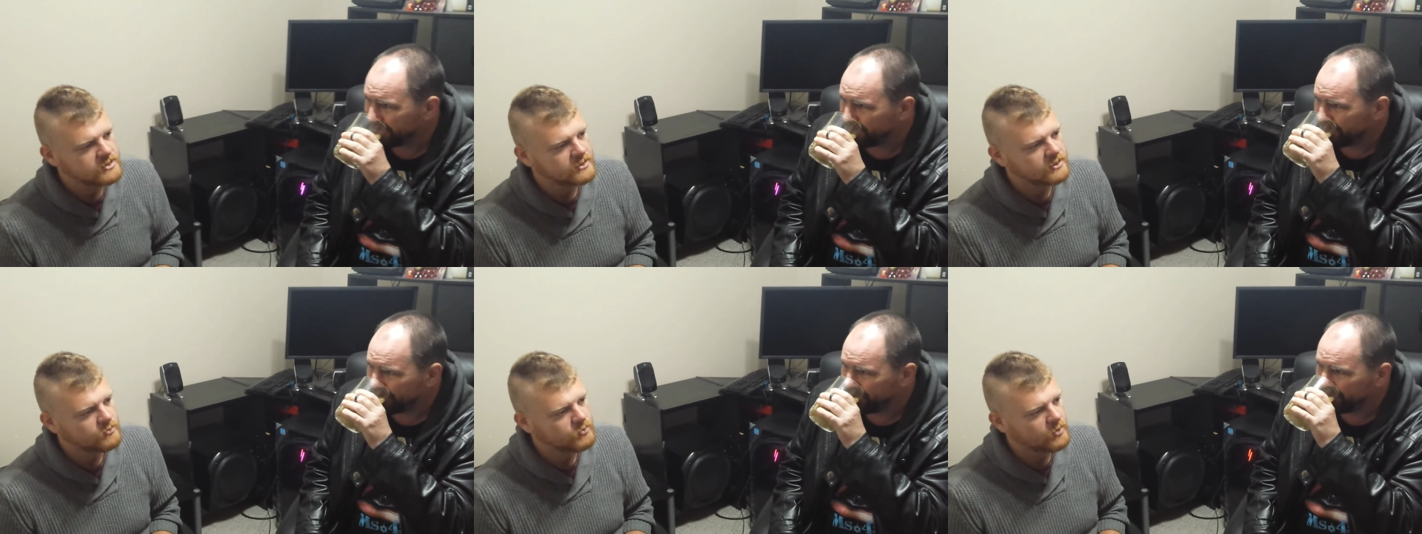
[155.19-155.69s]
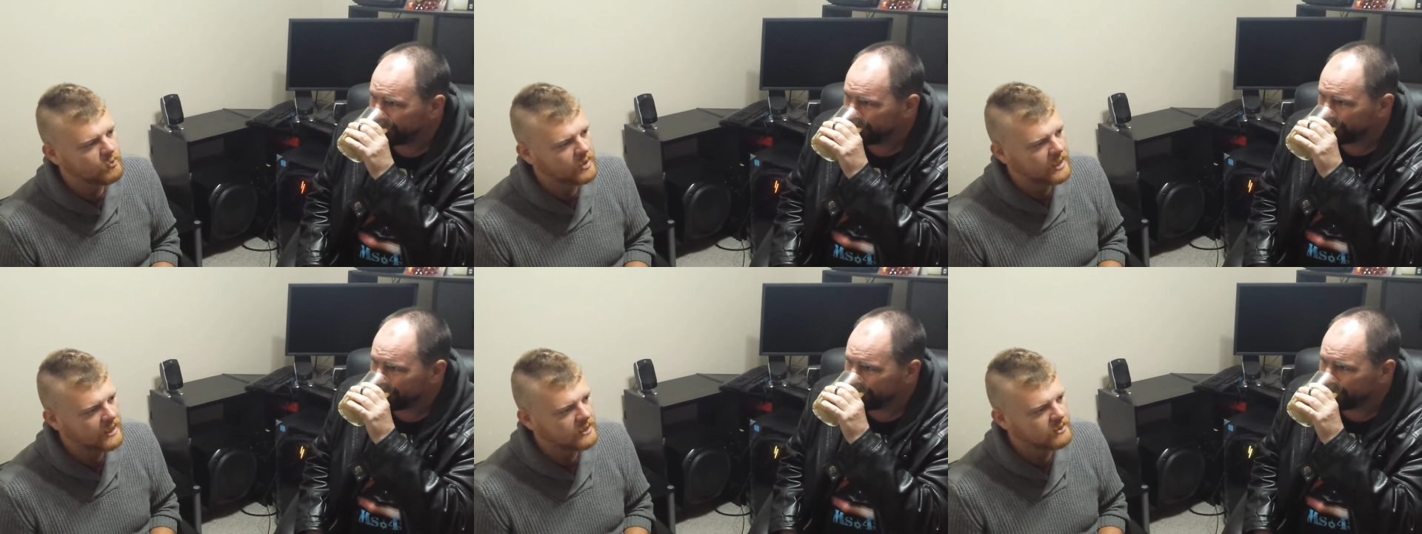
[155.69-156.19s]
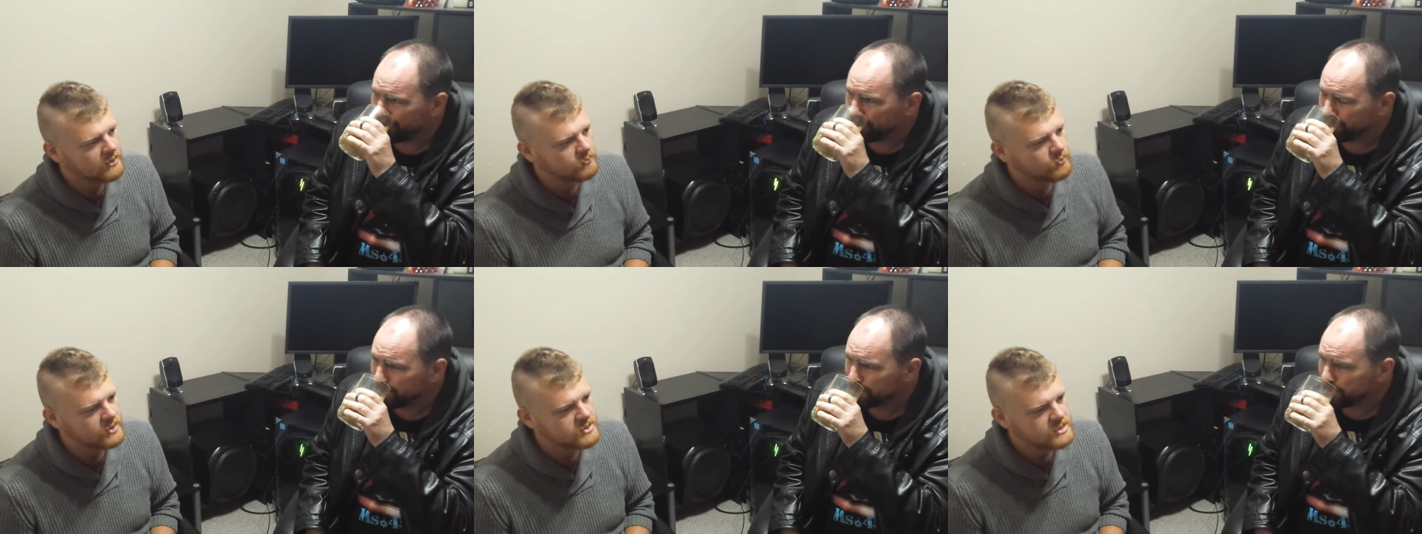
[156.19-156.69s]
Speaker 1: and then we went out and we
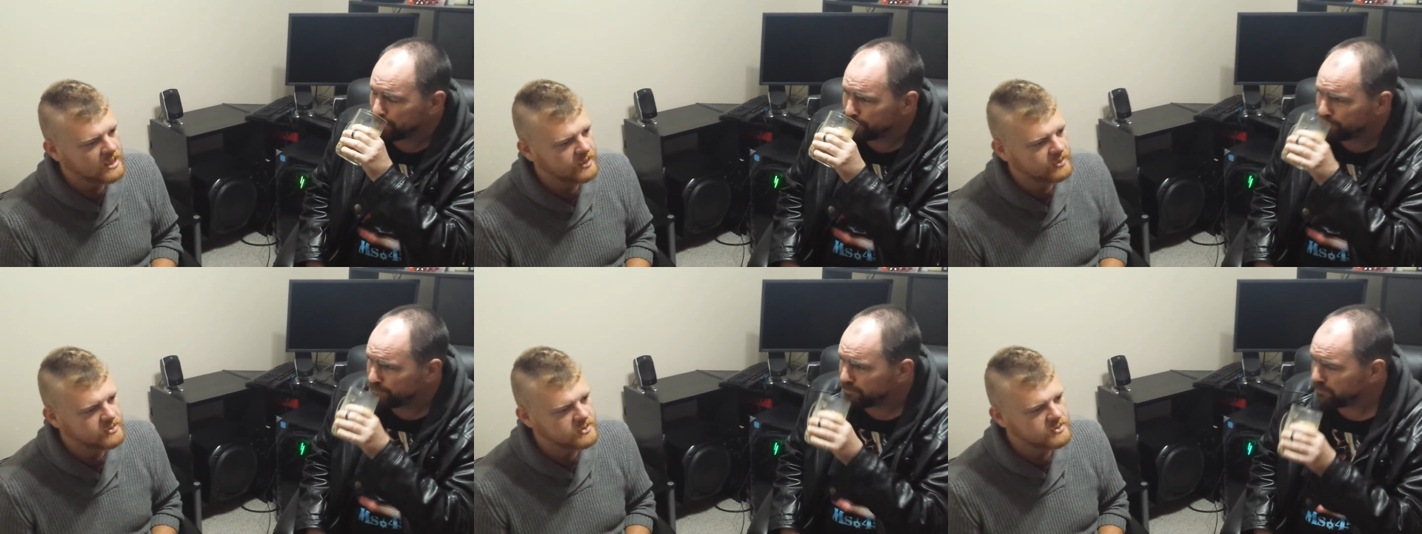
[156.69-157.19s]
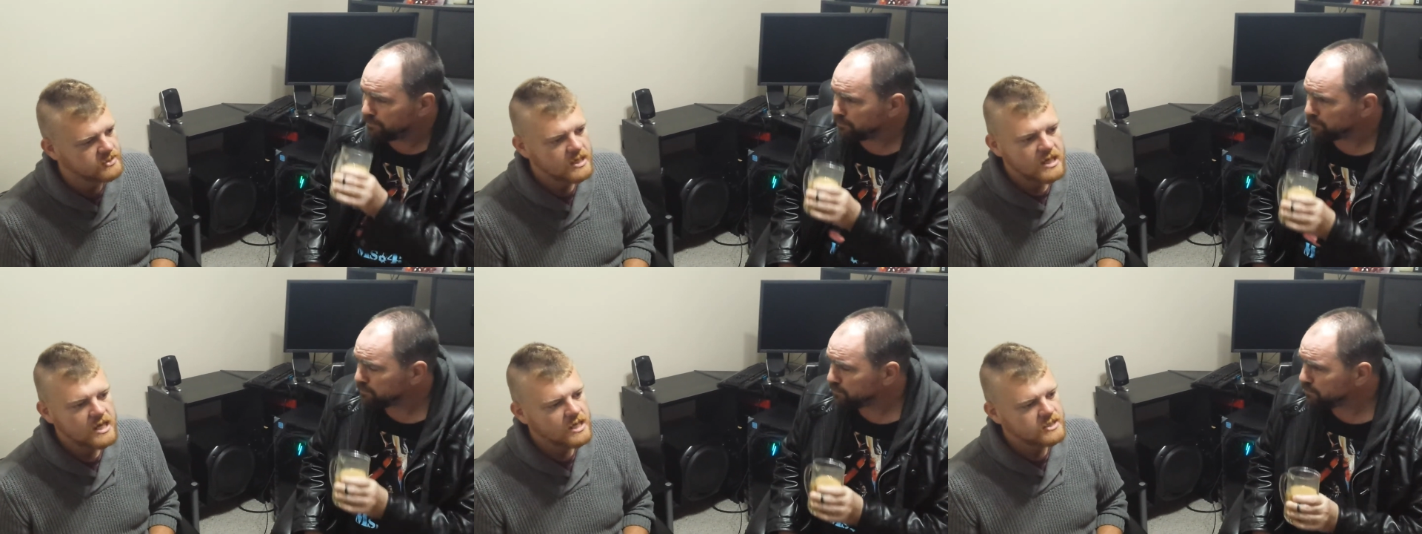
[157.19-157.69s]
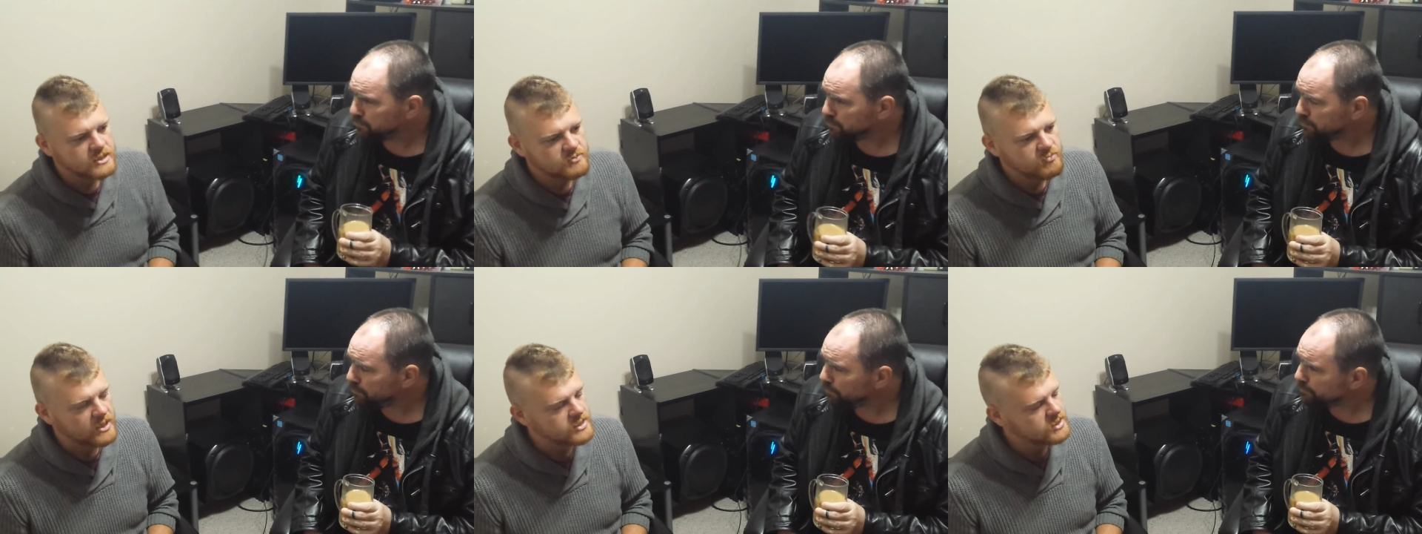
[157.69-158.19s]
started just just
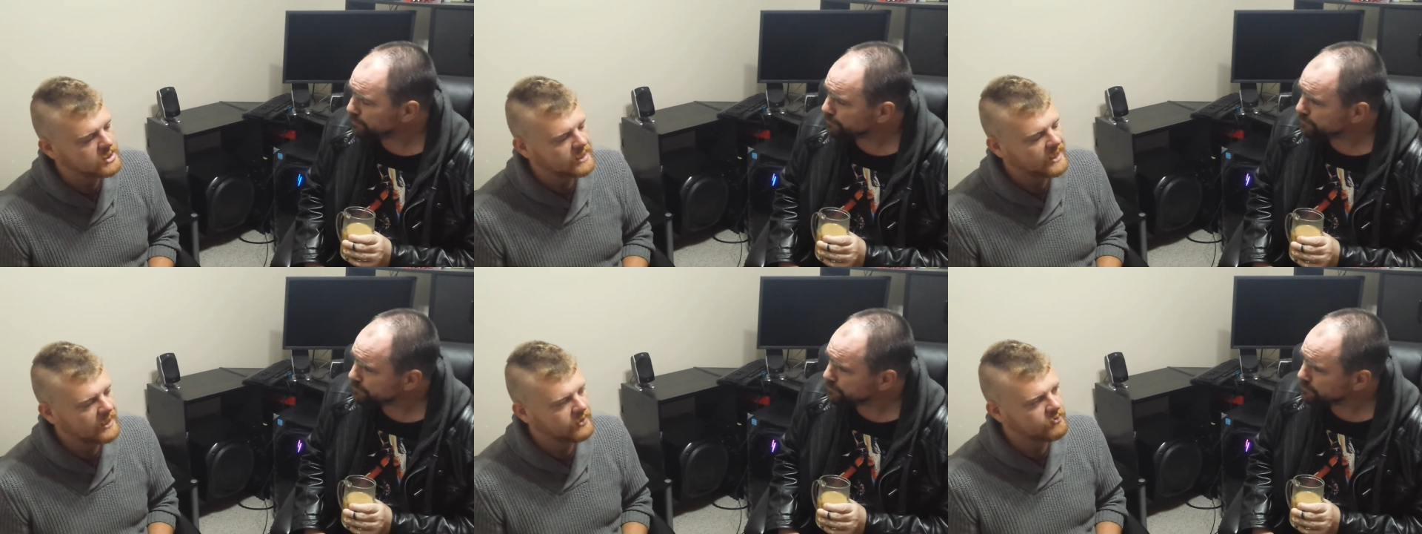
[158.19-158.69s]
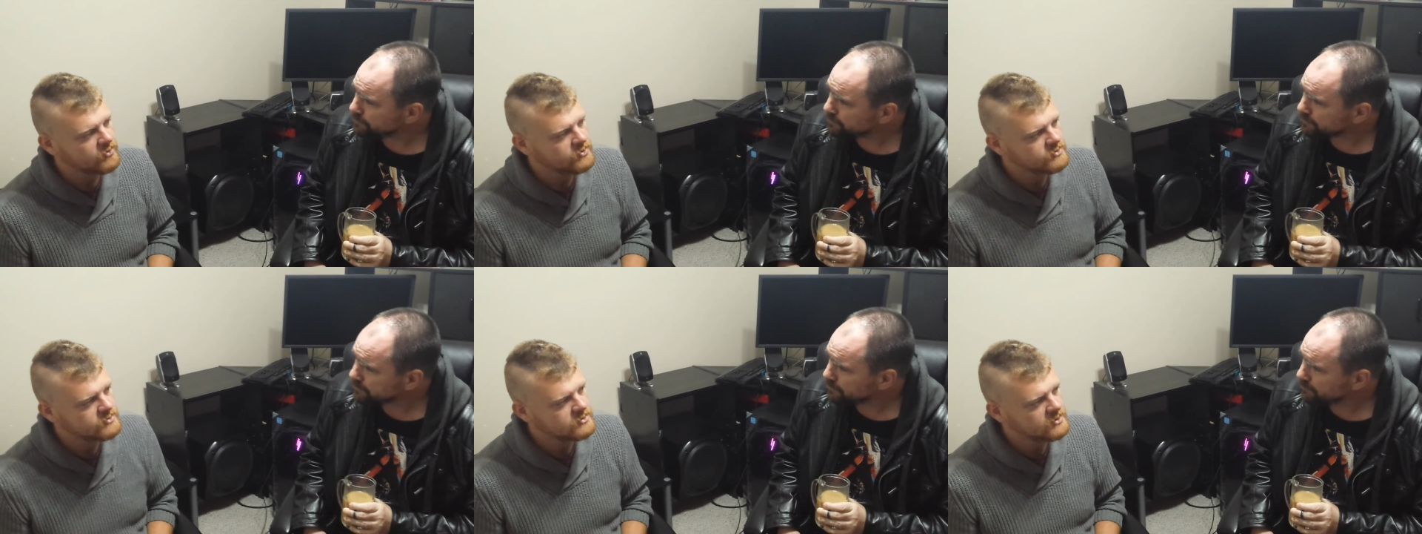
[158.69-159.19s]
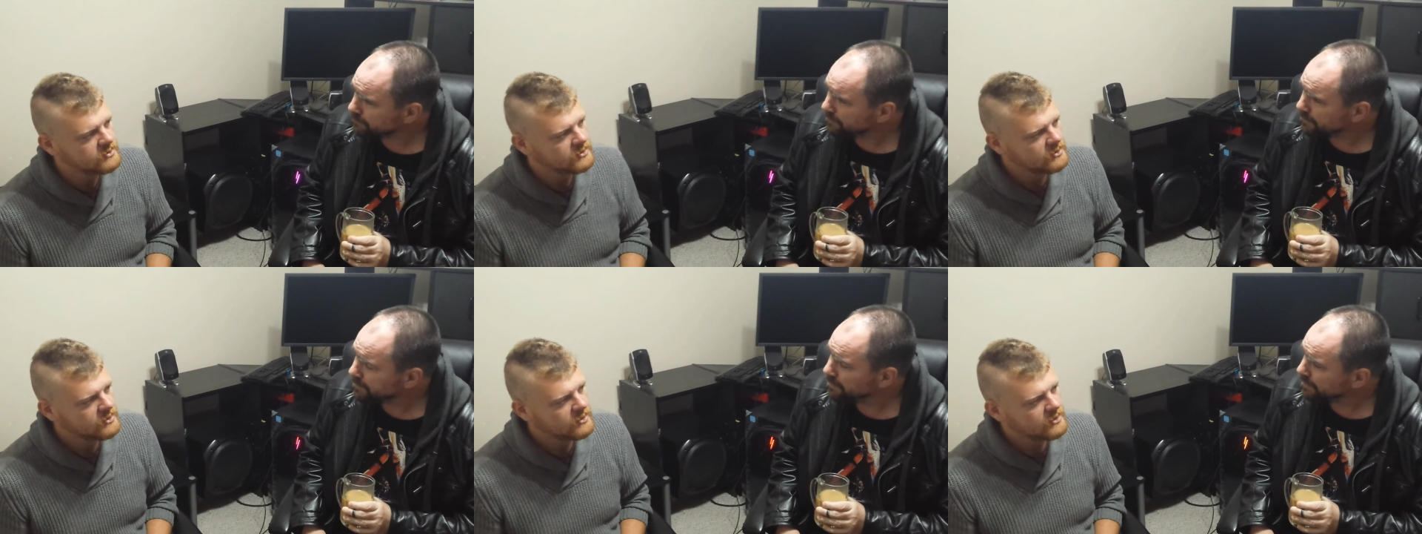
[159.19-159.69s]
punching kangaroos.
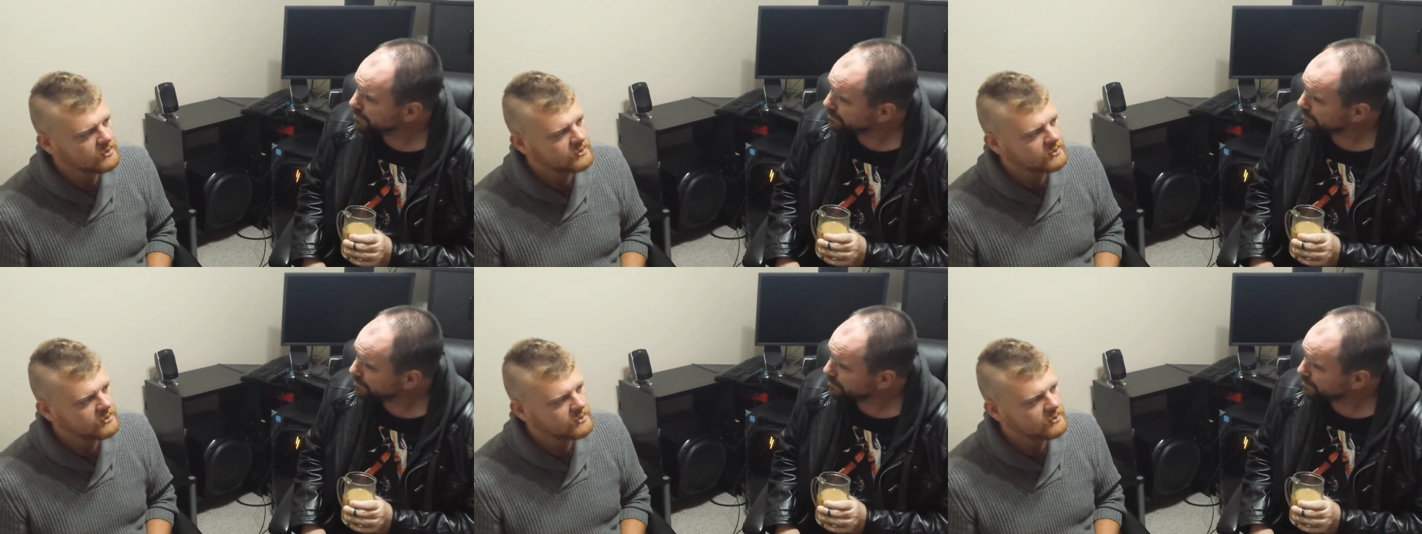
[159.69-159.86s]
Yeah.